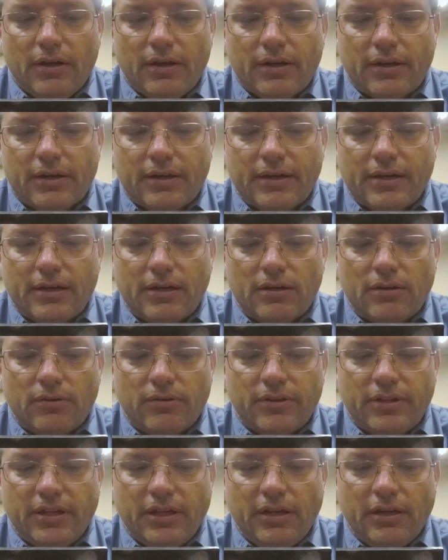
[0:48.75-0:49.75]
Now,
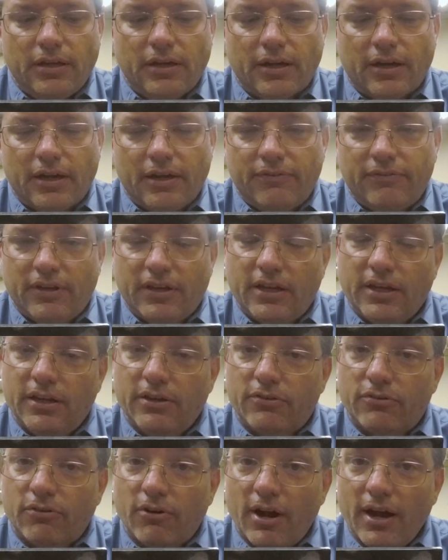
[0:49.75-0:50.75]
if they get hit
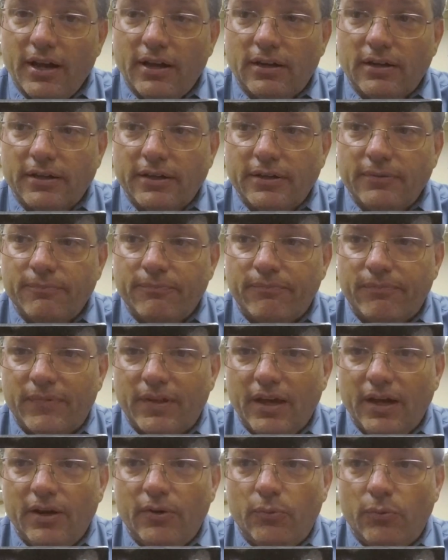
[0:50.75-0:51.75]
directly,
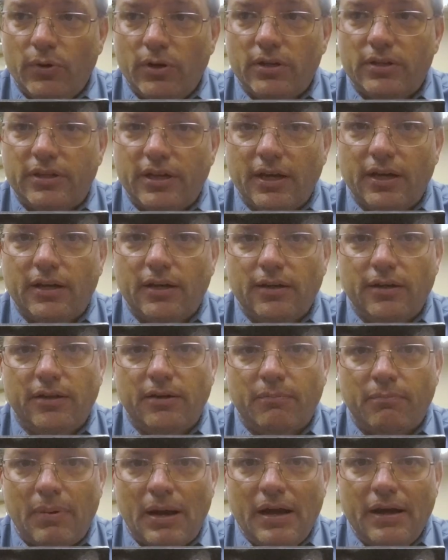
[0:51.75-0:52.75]
it will take a little
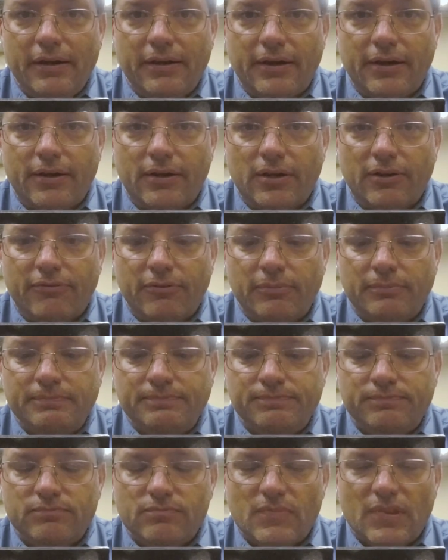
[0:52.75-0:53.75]
bite out of
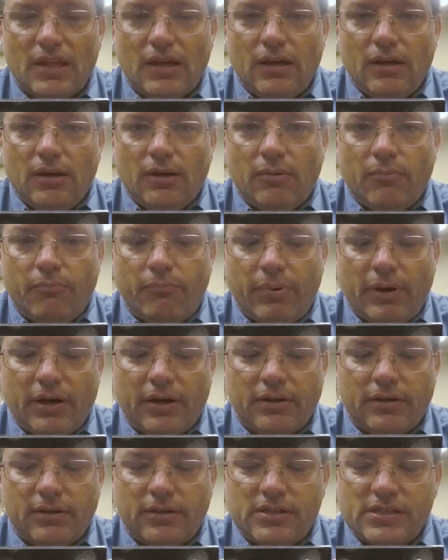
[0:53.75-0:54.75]
them,
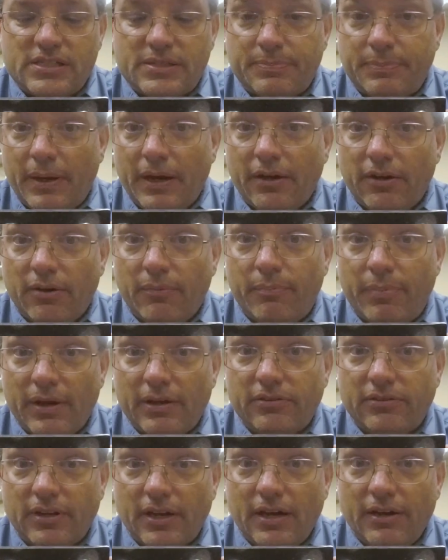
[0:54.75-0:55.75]
but despite our
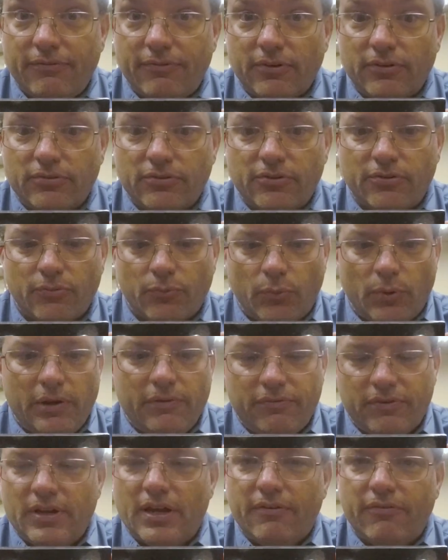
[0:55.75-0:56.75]
best efforts,
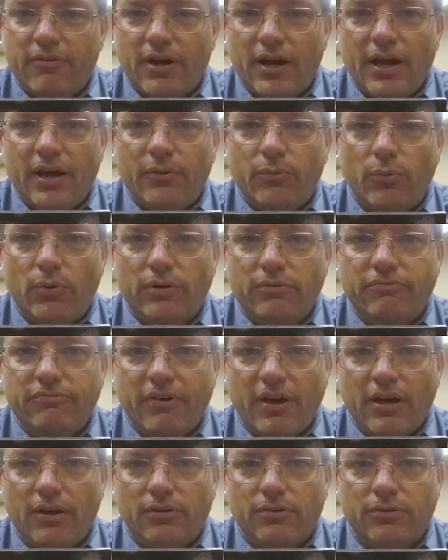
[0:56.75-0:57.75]
we've never had one
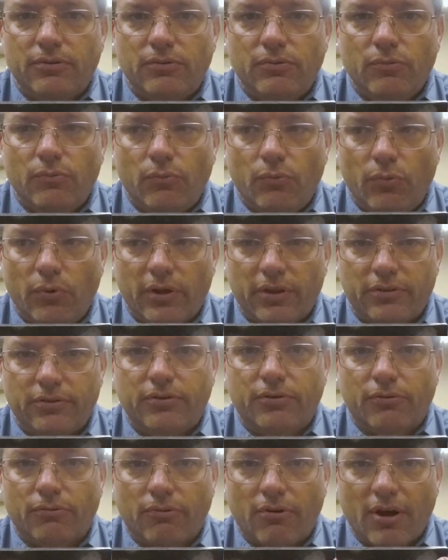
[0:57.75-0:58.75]
fail with
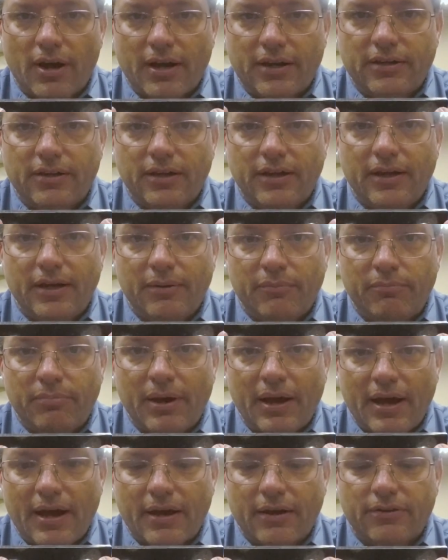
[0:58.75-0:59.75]
direct
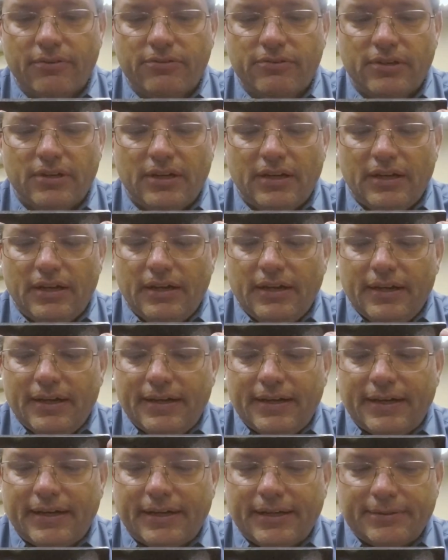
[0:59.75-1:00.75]
impacts.
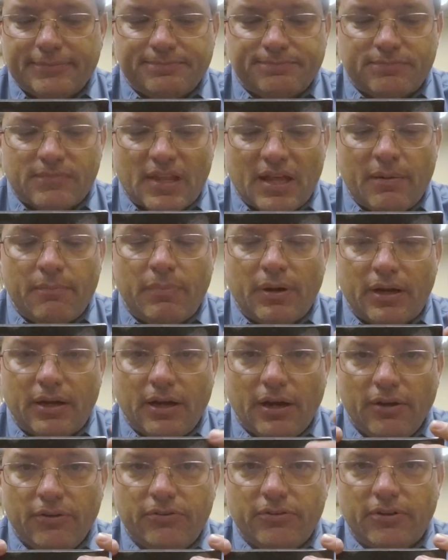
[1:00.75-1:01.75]
And
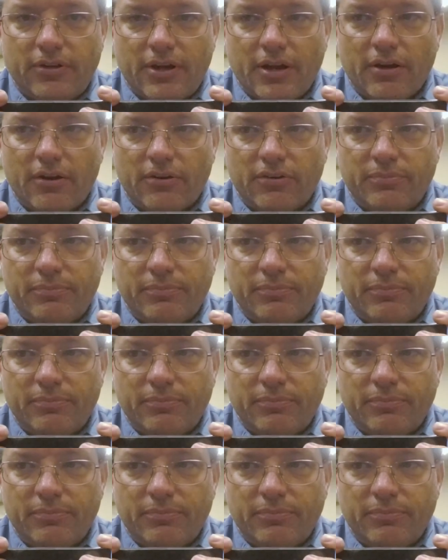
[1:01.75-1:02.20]
because they're carriage